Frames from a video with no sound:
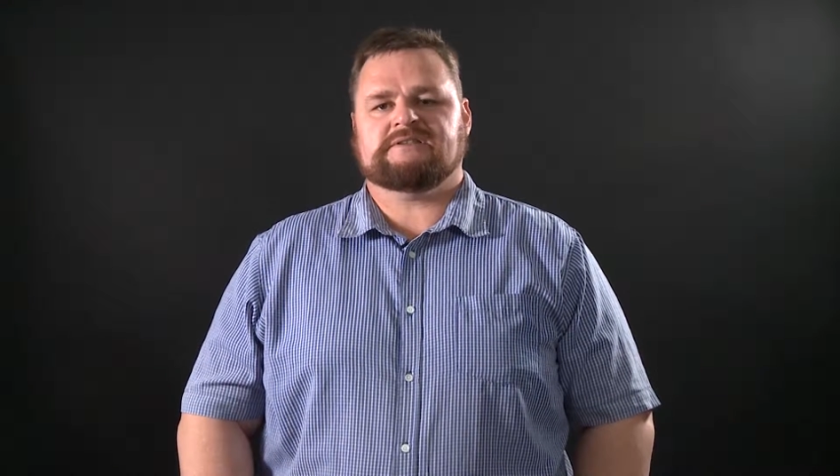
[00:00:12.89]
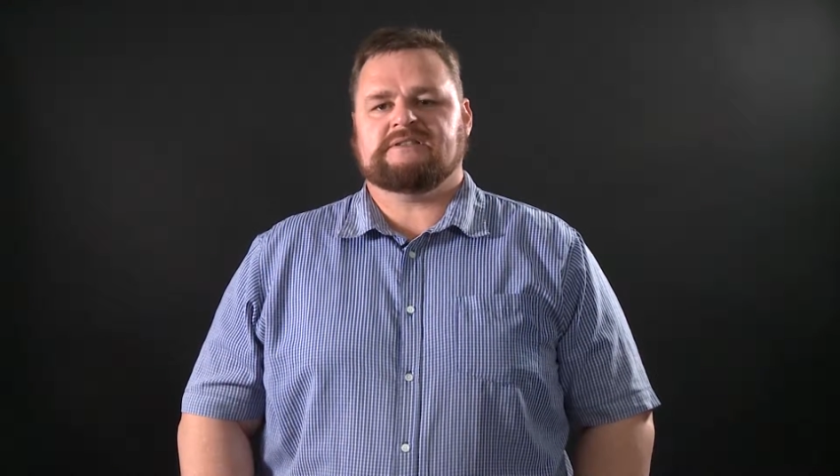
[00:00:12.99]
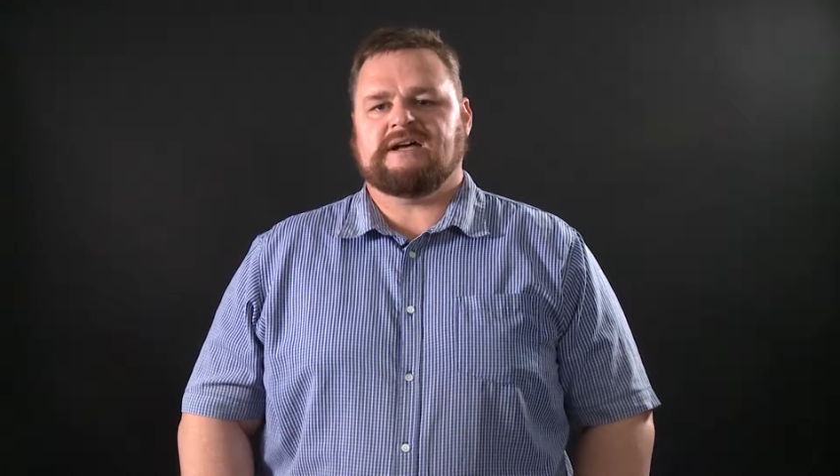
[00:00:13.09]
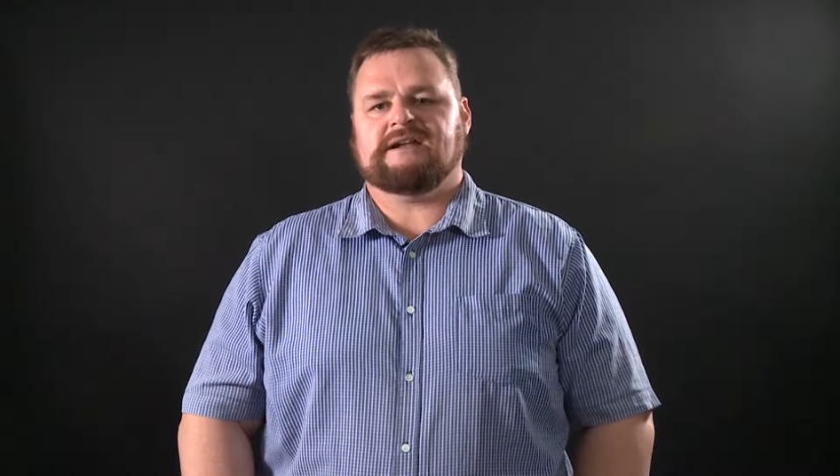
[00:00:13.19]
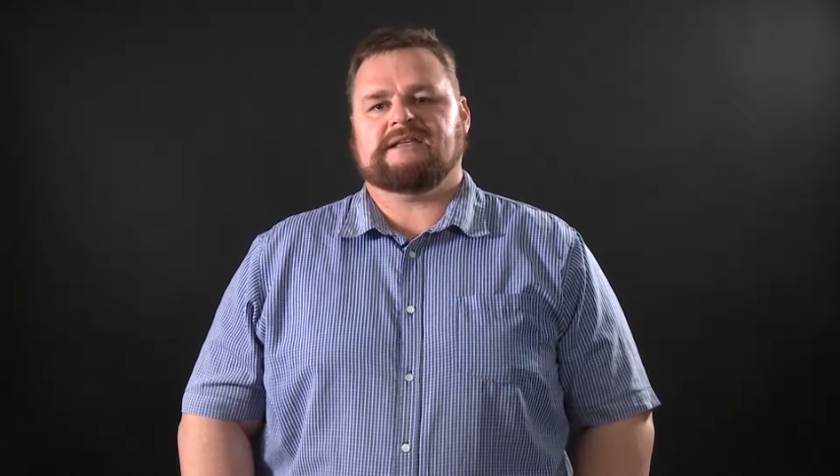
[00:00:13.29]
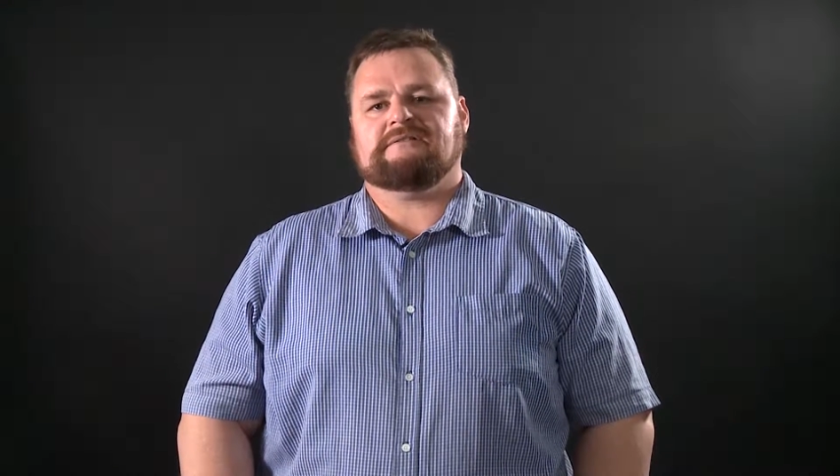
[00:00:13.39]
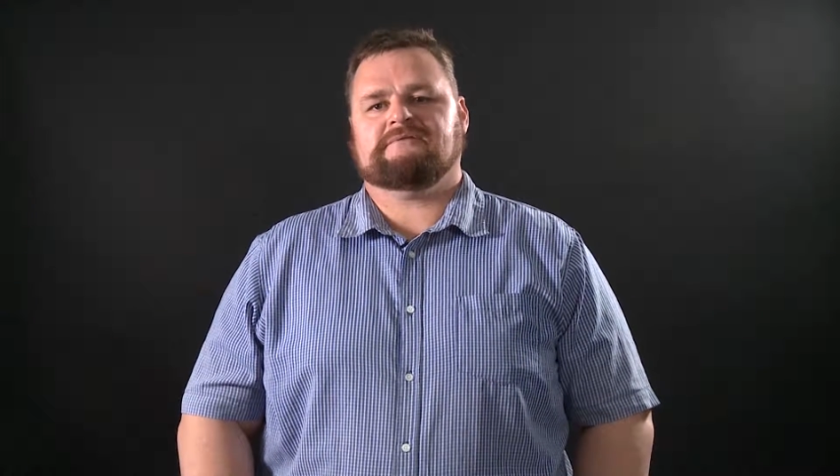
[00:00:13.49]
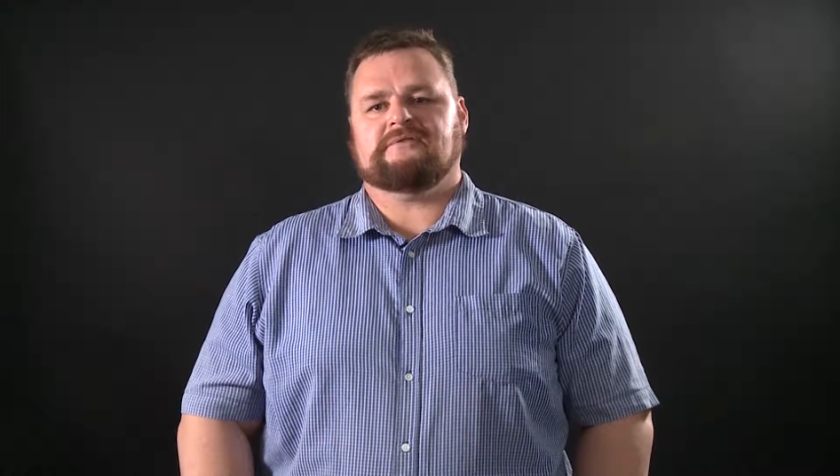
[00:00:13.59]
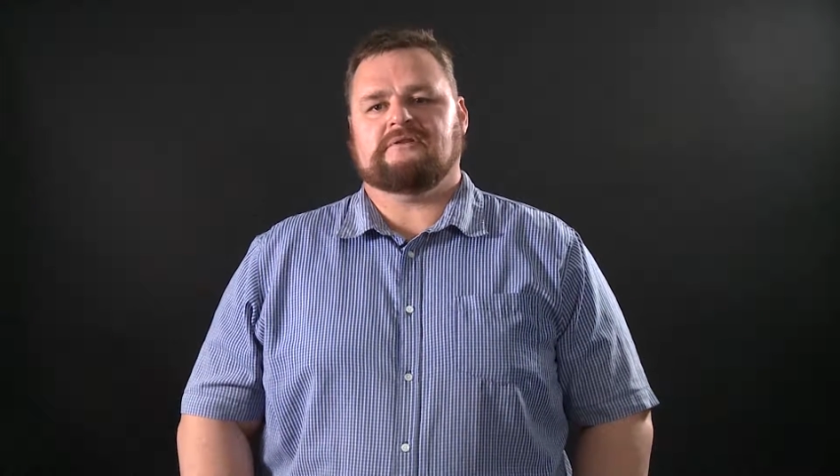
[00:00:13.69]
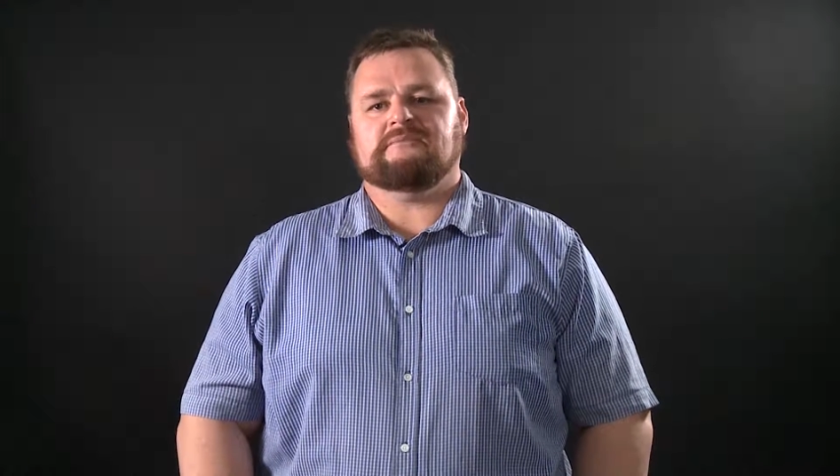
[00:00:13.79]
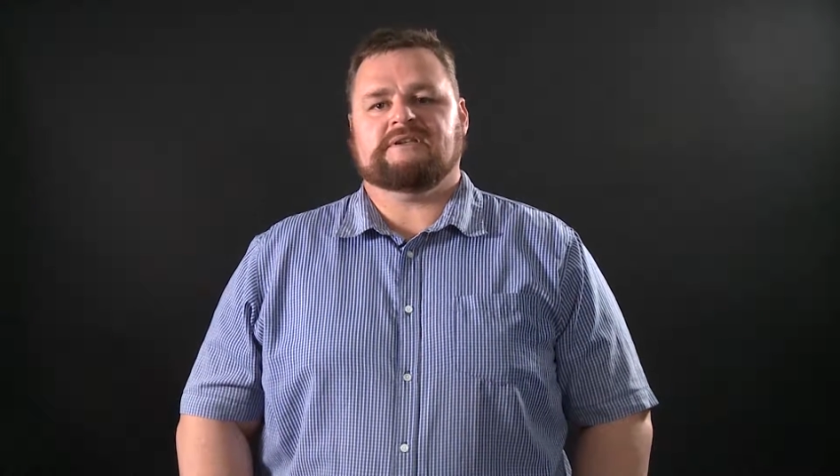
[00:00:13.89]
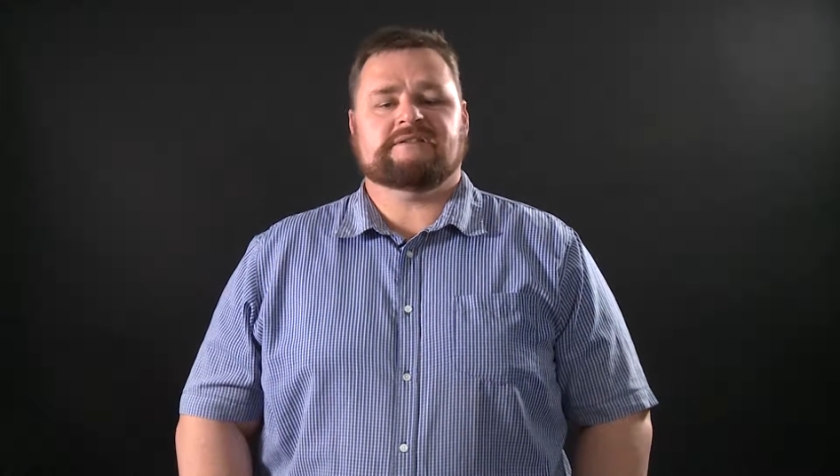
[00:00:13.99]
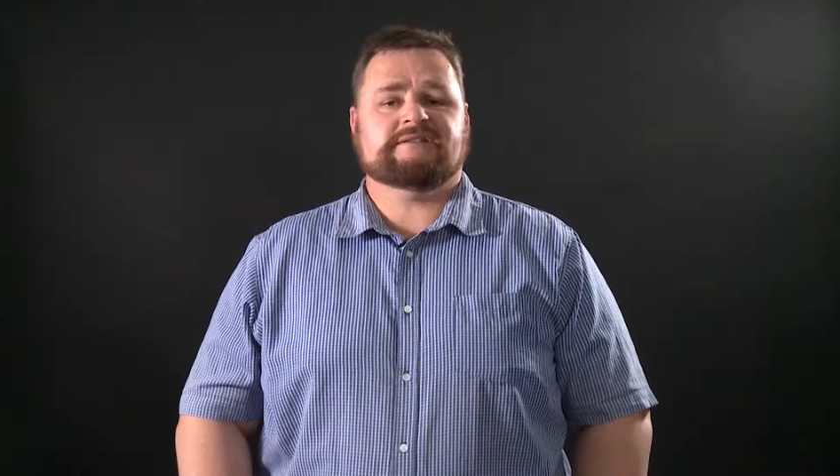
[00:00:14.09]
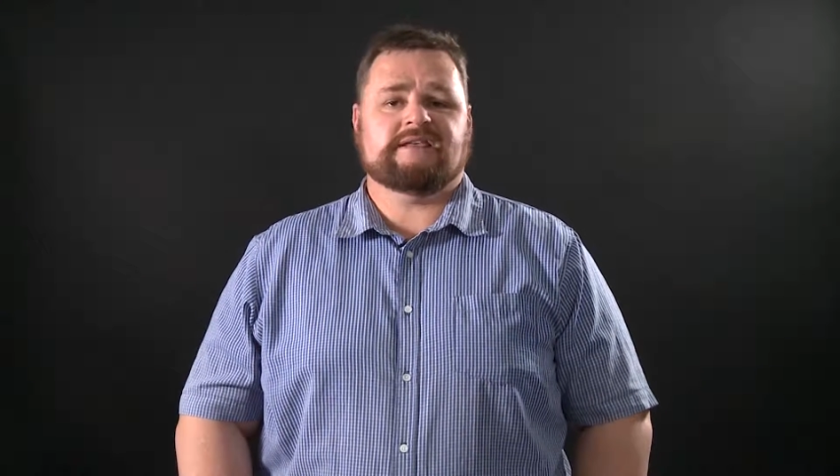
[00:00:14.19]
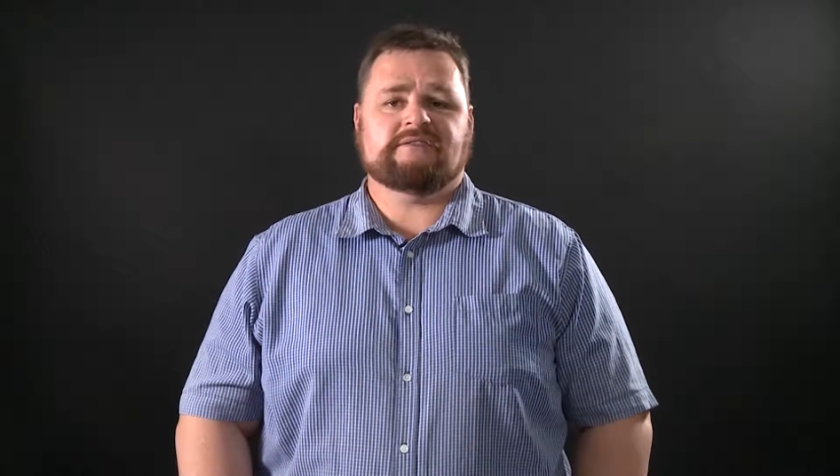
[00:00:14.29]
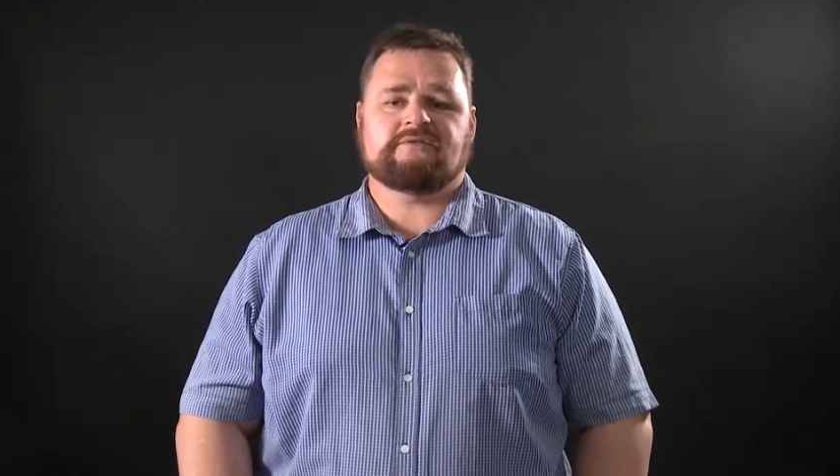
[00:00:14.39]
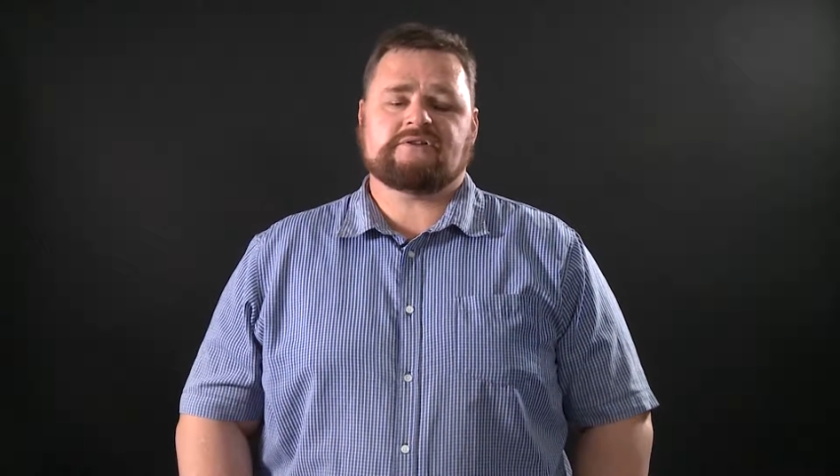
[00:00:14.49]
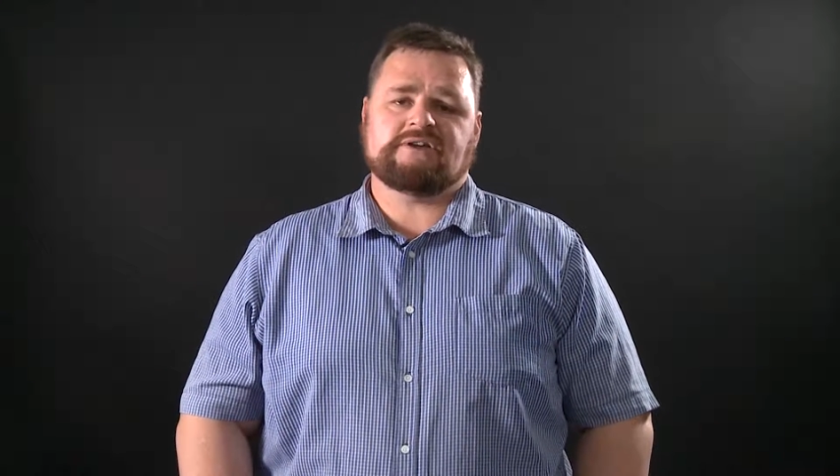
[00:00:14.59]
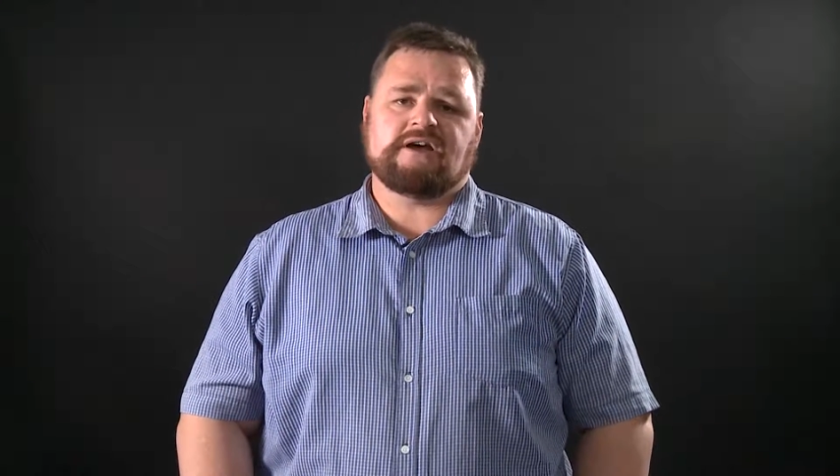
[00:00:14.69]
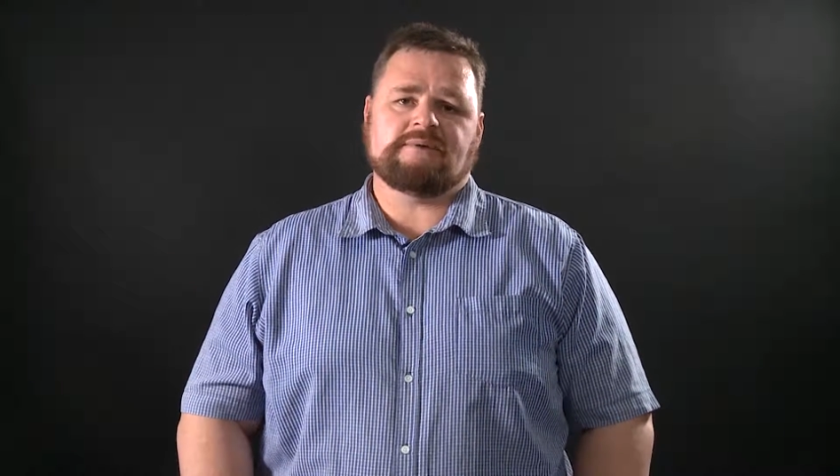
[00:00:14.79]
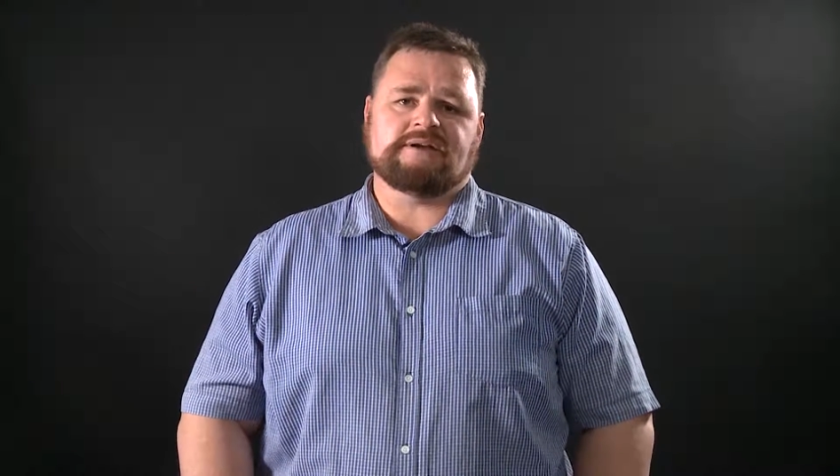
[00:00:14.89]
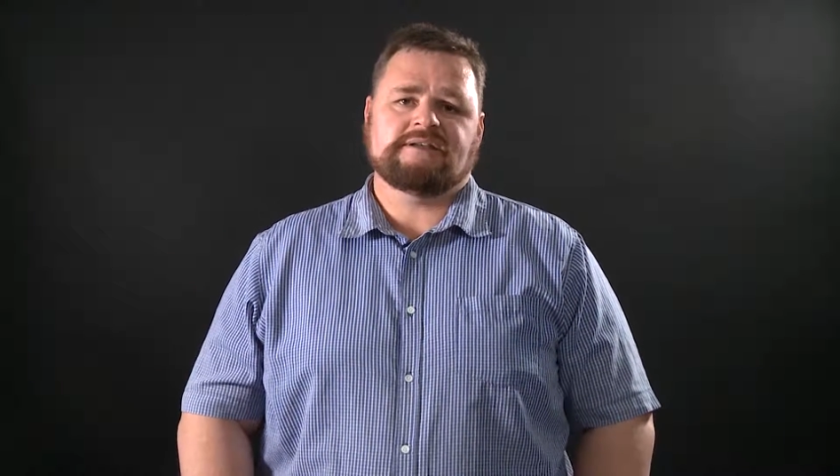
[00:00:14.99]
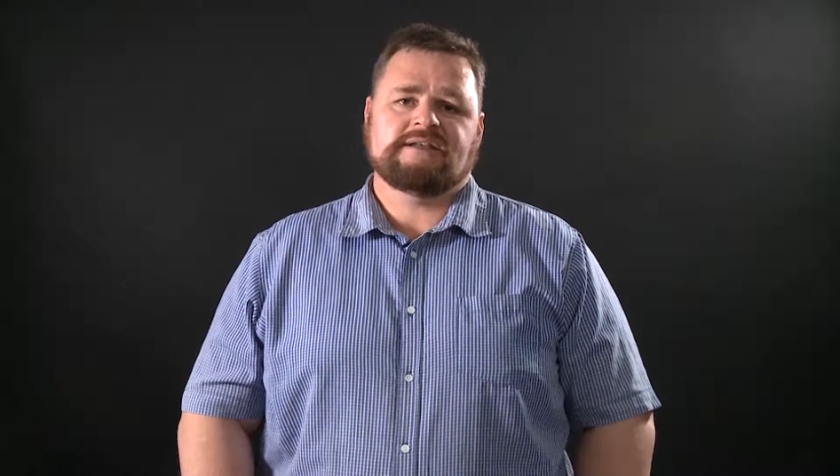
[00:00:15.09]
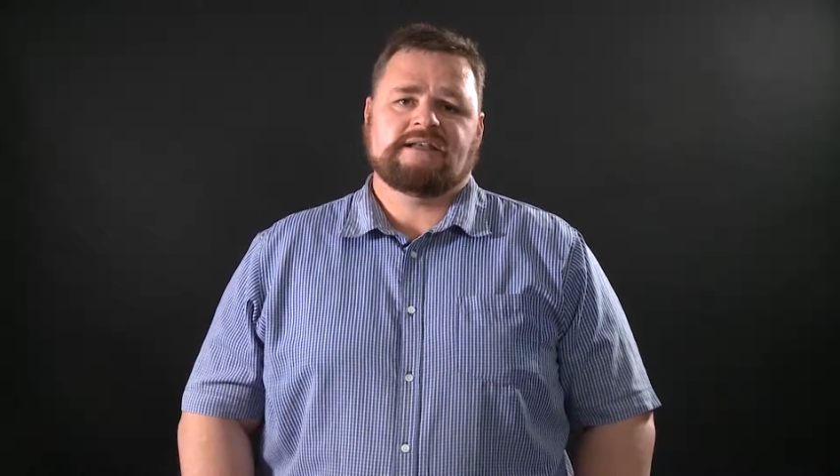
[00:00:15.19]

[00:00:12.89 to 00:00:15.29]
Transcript: starting from the 10th of October